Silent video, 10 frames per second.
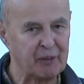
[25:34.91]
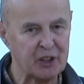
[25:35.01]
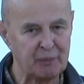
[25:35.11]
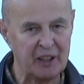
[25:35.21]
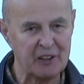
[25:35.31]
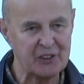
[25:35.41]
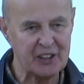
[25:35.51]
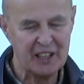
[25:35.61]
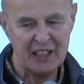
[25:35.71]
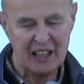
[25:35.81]
Bench players,
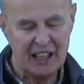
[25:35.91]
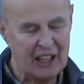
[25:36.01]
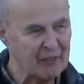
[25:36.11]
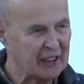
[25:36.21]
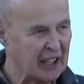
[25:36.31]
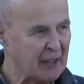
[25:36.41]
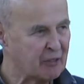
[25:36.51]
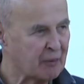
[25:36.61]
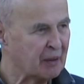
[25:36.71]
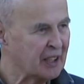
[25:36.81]
how they came
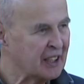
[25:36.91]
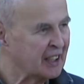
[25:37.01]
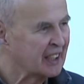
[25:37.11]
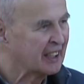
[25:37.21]
to be,